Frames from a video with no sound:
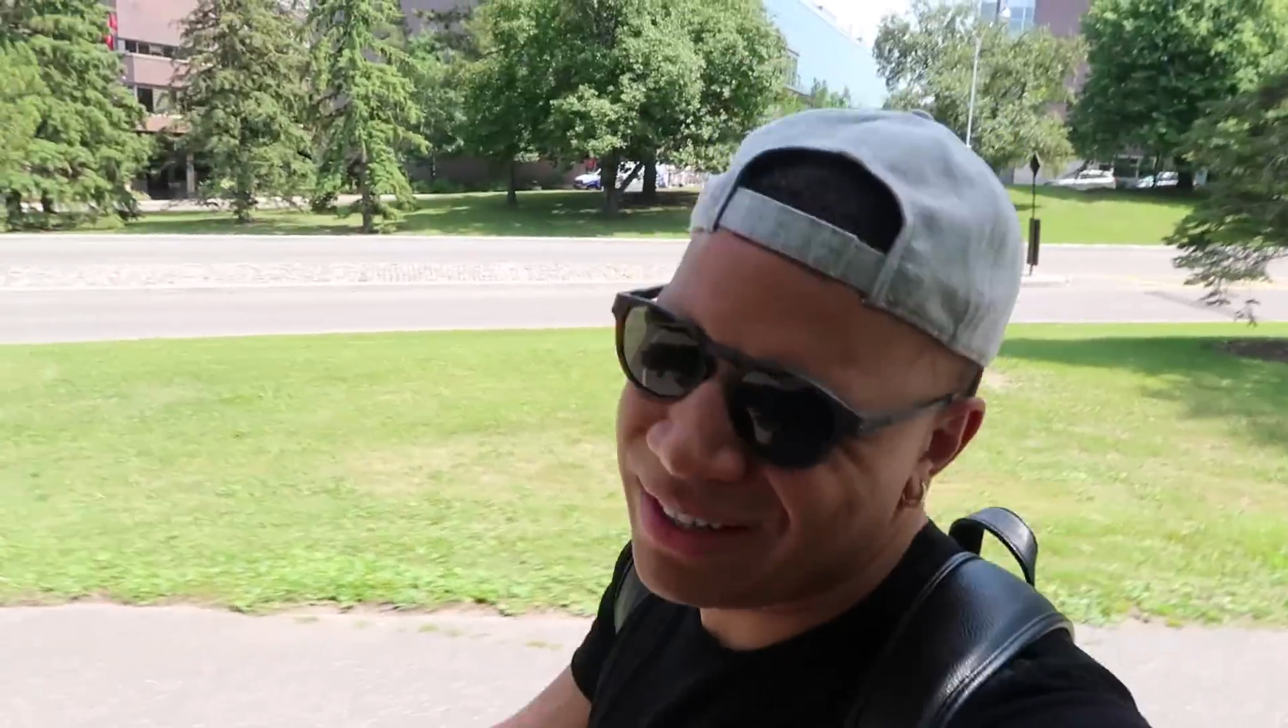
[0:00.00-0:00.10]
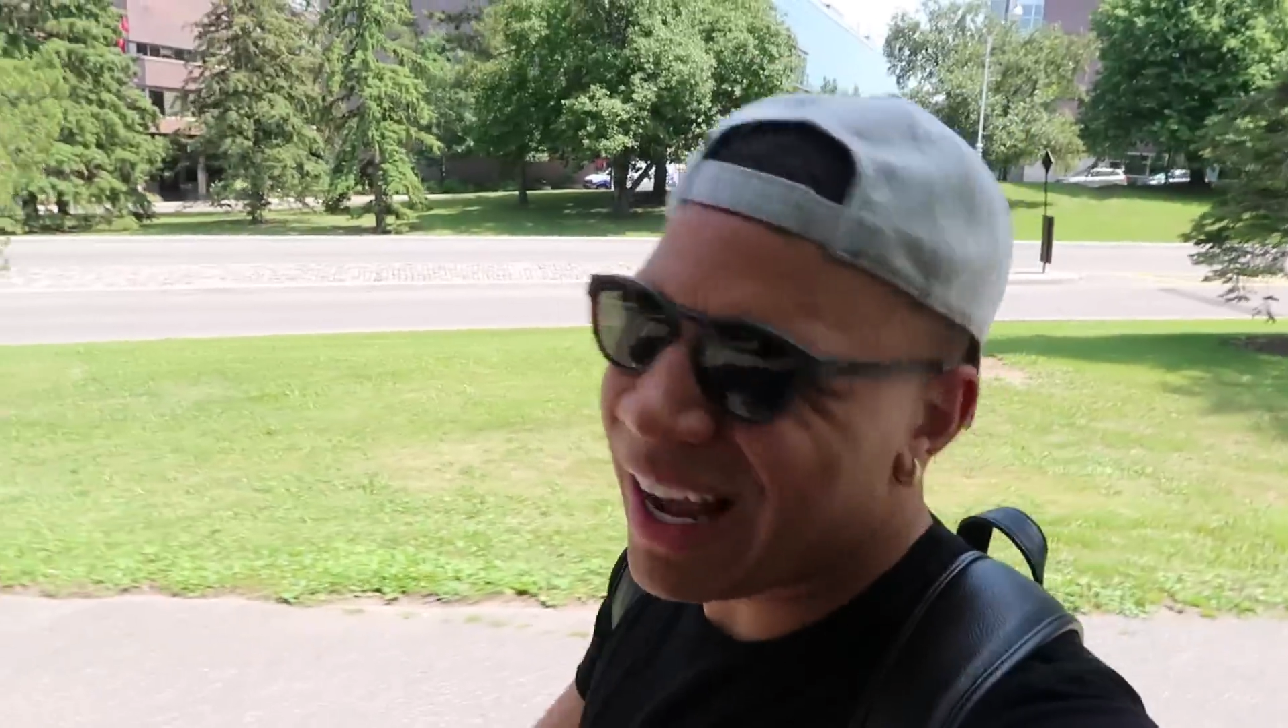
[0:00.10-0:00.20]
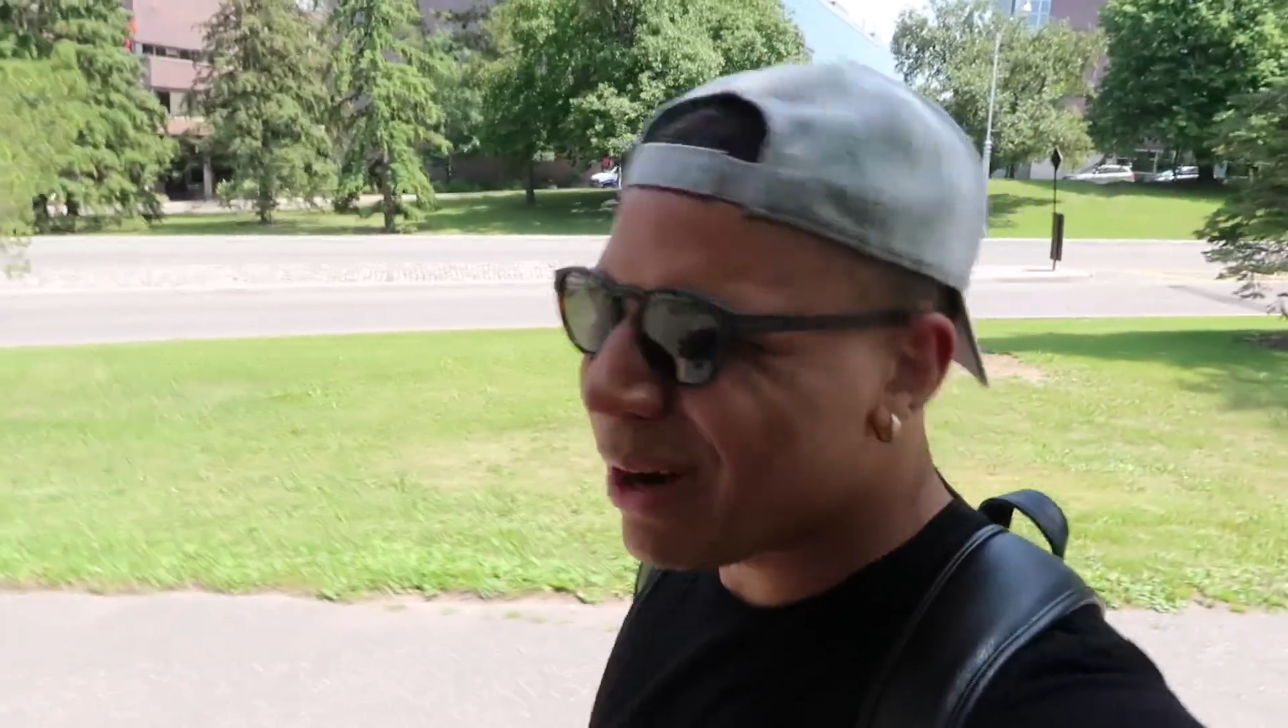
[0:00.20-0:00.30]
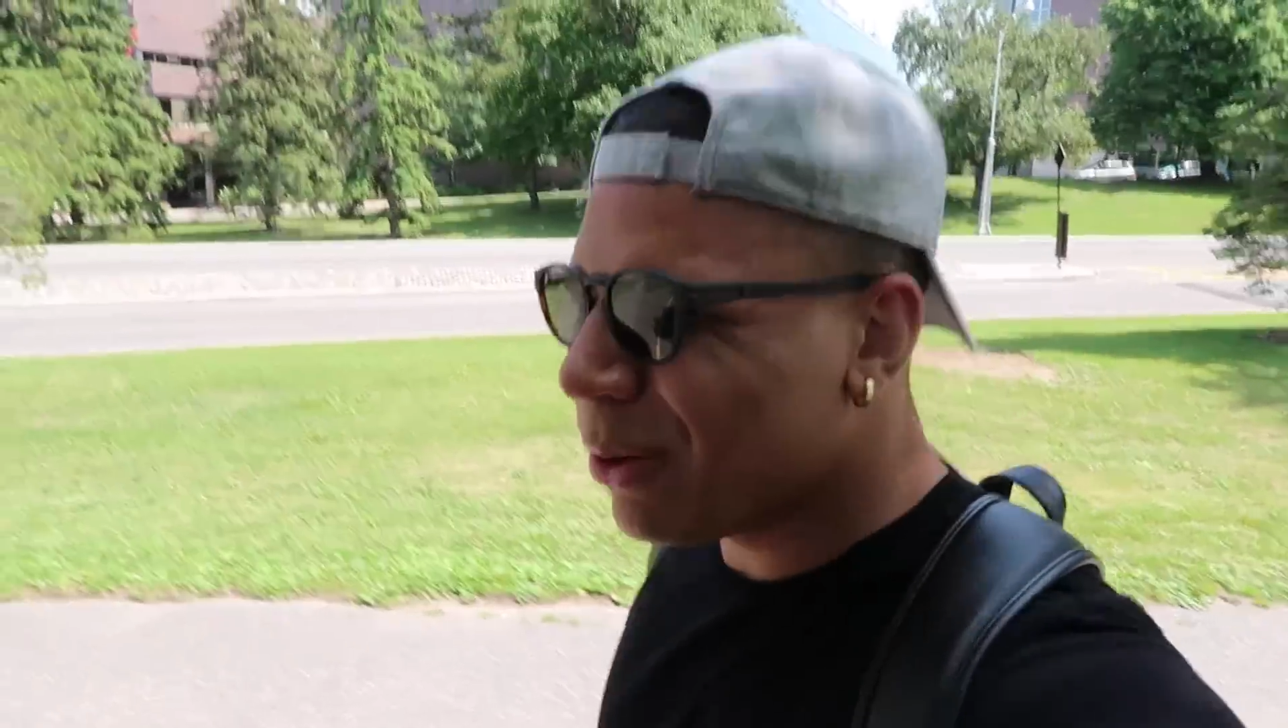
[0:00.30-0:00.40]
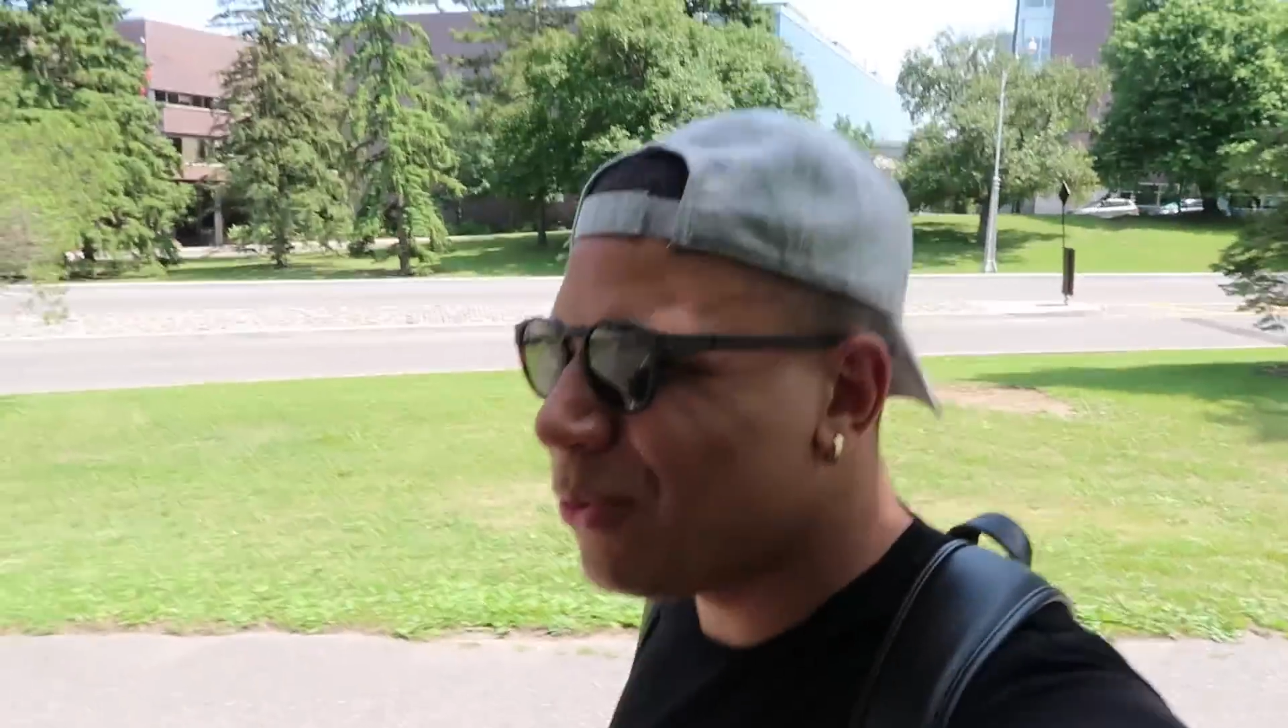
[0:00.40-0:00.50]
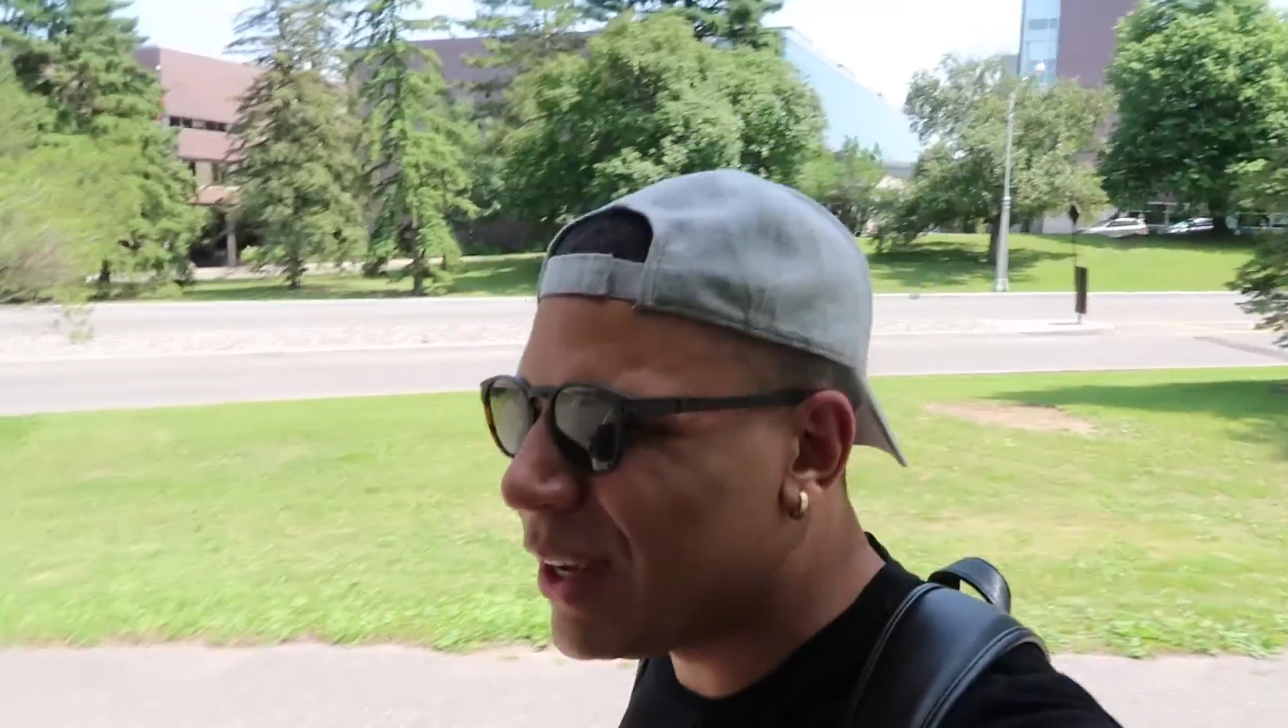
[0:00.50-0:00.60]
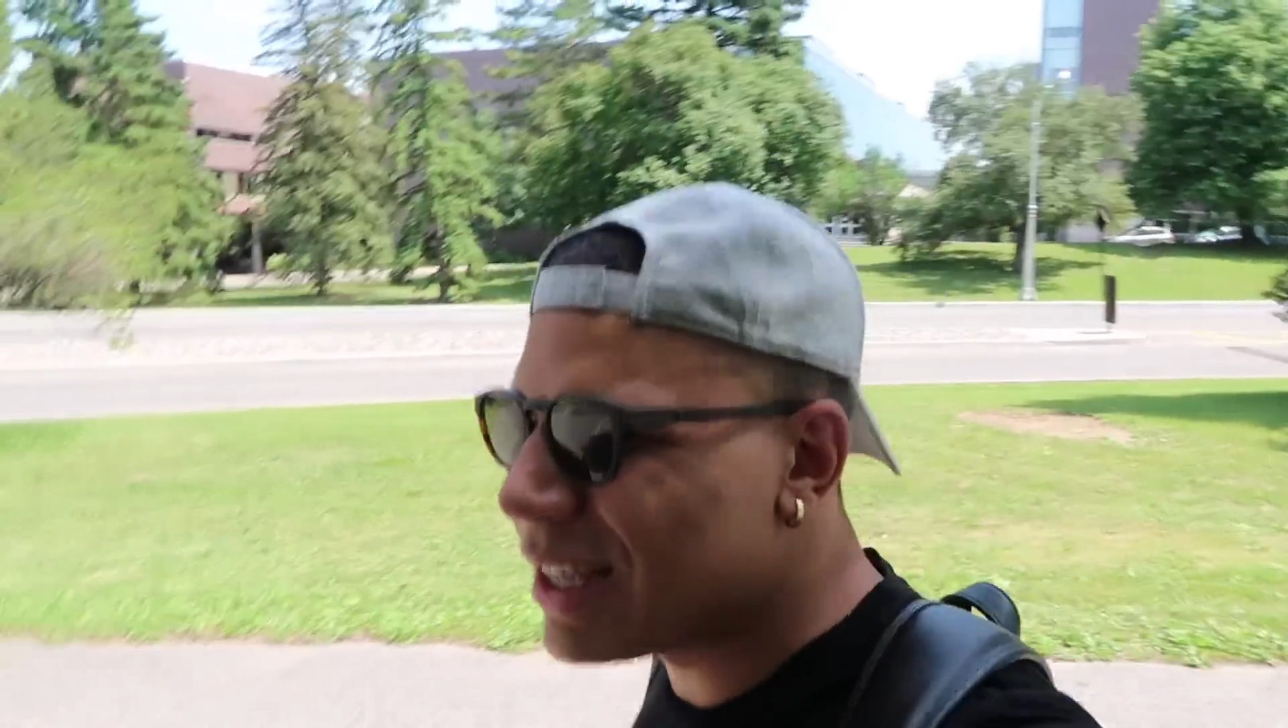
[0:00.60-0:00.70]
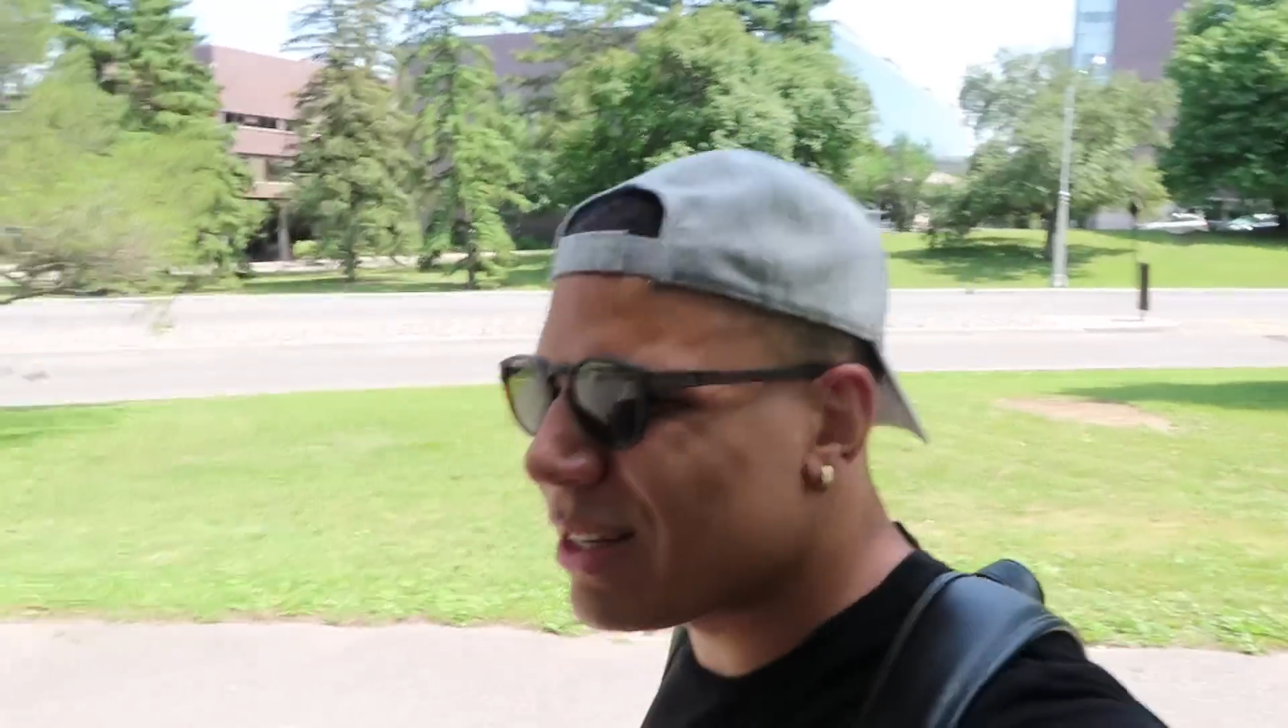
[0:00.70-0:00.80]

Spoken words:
Diet Wolfie